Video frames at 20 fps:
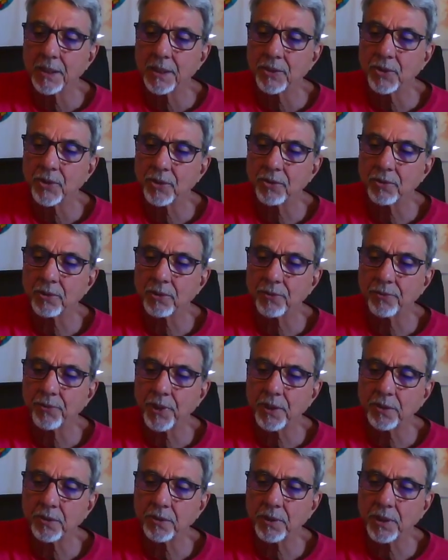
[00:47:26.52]
Through the
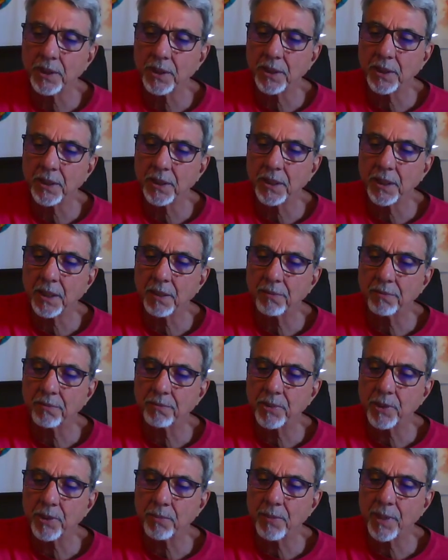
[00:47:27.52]
victory of
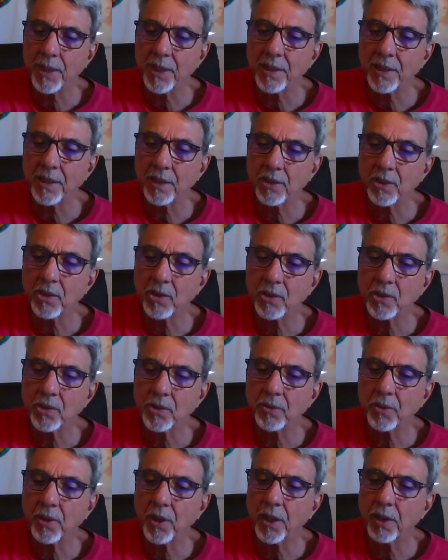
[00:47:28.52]
Brahman alone,
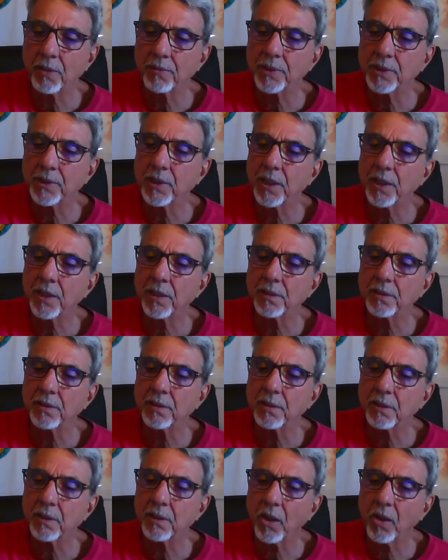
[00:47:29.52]
you have attained
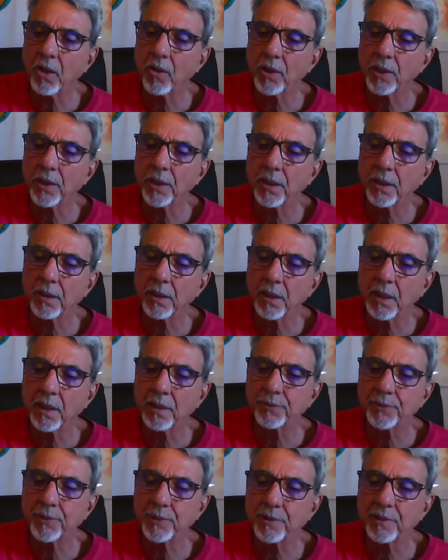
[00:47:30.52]
glory.
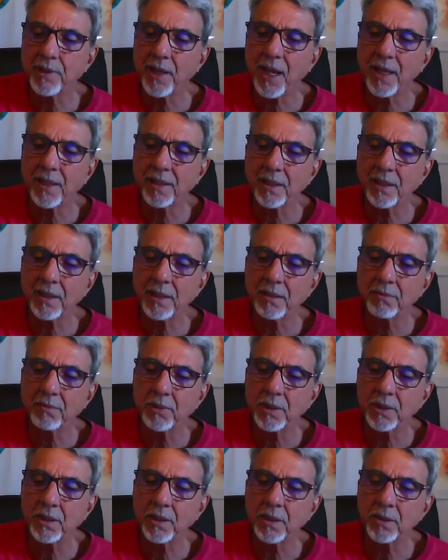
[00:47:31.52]
After that,
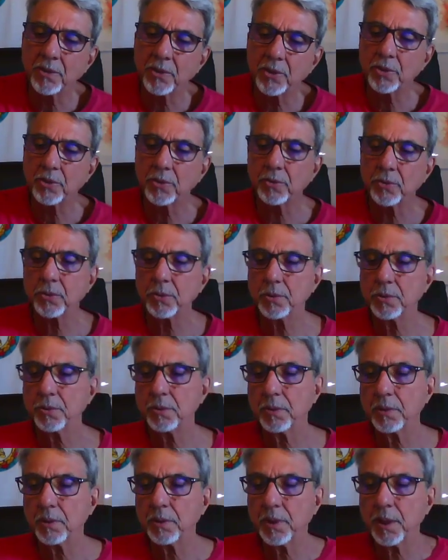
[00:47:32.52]
Indra
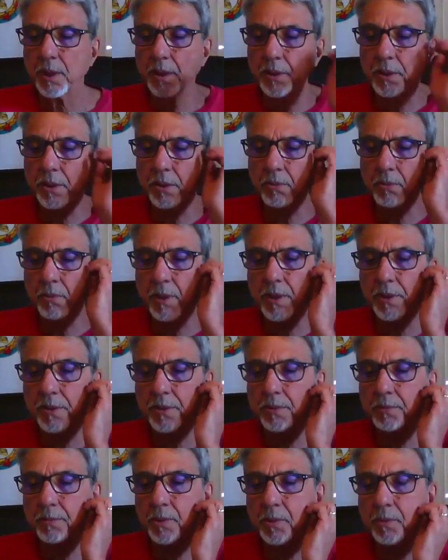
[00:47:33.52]
understood that it
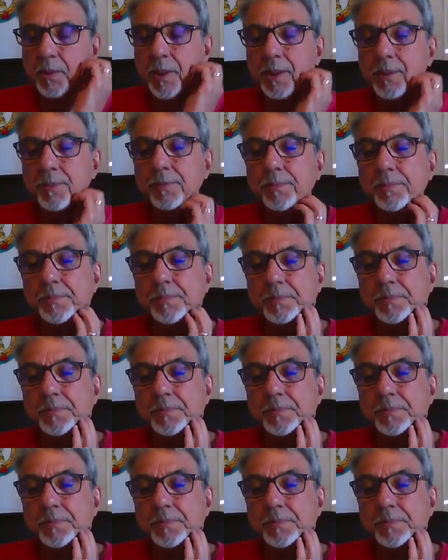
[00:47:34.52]
was Brahman.